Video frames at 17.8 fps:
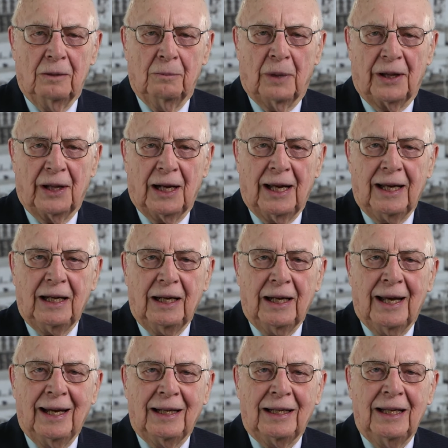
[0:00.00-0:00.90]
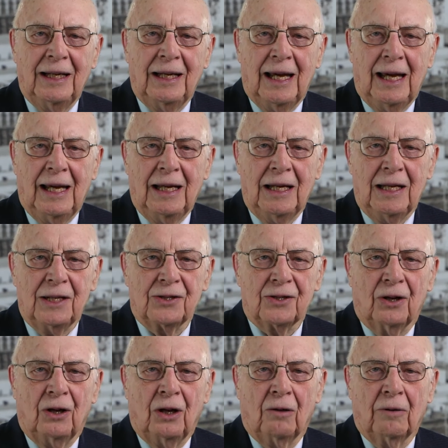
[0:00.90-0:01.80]
By the late
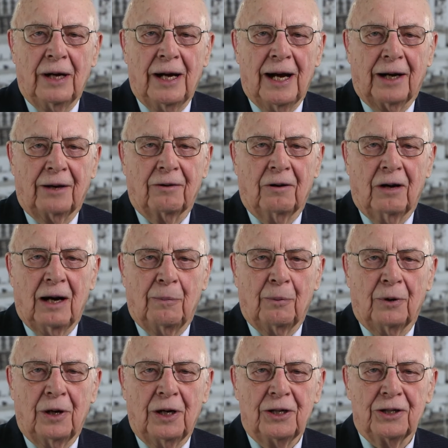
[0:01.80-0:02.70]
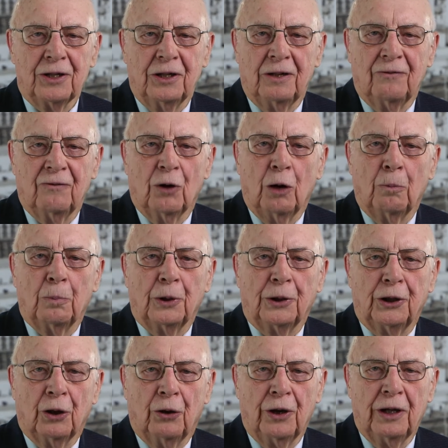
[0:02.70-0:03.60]
1980s, all reactor operation for
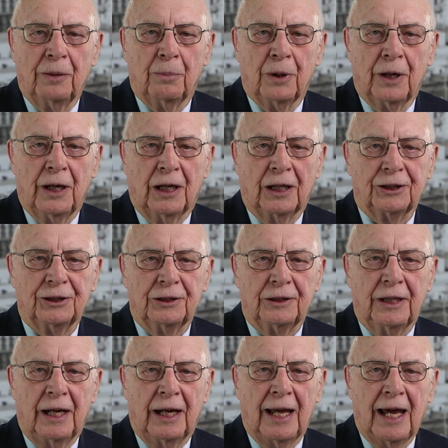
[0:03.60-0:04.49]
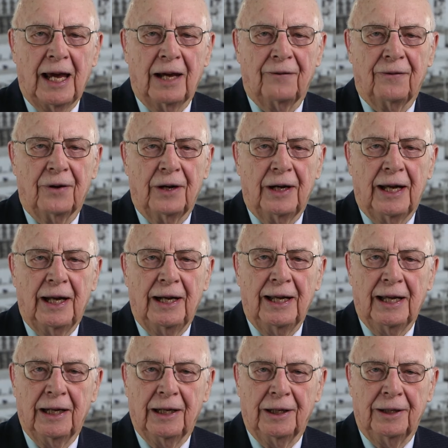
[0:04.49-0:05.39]
plutonium production at Hanford had
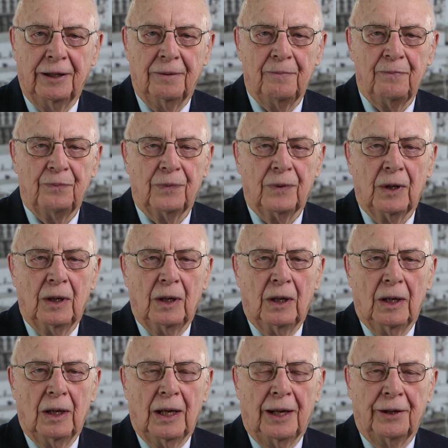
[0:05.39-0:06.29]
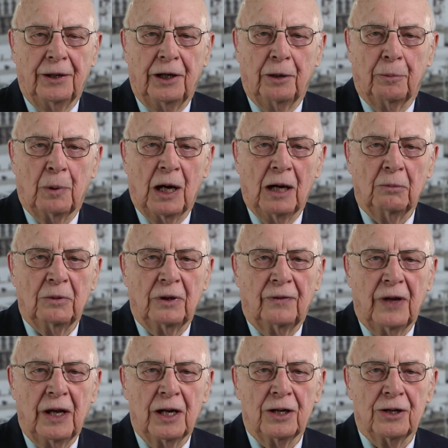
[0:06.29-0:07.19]
ended, and the Department
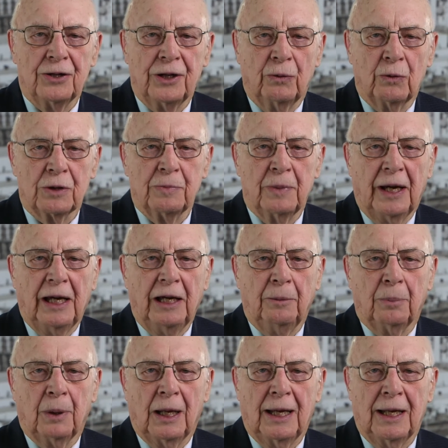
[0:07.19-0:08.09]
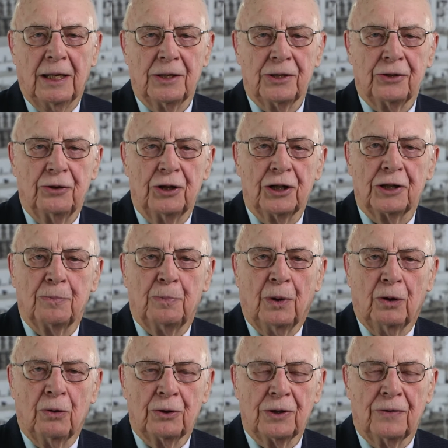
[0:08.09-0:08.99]
of Energy was making plans to
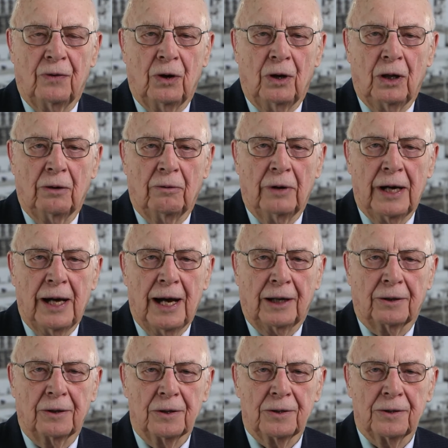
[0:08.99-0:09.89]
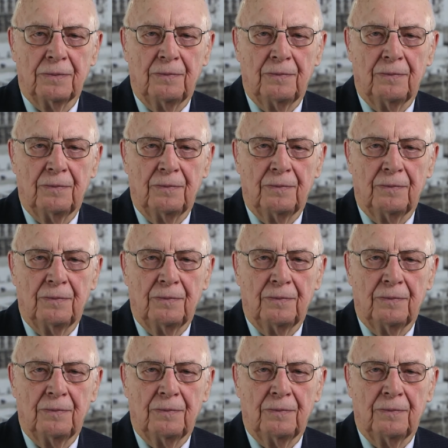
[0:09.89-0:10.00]
dispose of all the reactors.